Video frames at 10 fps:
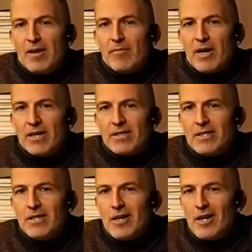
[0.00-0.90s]
my
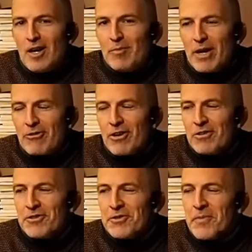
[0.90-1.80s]
DIR
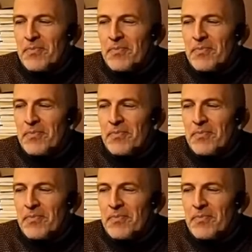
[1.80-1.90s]
background,